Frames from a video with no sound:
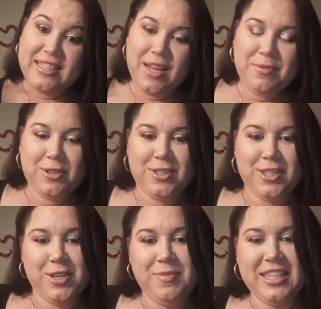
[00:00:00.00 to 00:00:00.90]
What's up,
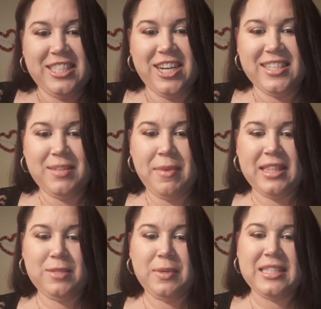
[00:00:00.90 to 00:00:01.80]
YouTube? This is your girl,
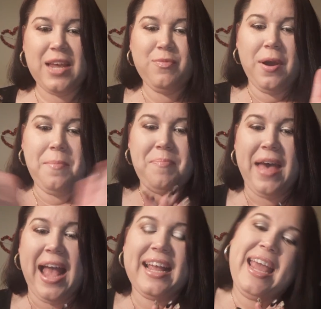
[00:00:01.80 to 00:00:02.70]
Samantha Sweets, and we're
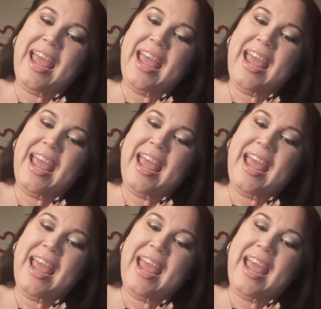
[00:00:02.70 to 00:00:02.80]
back.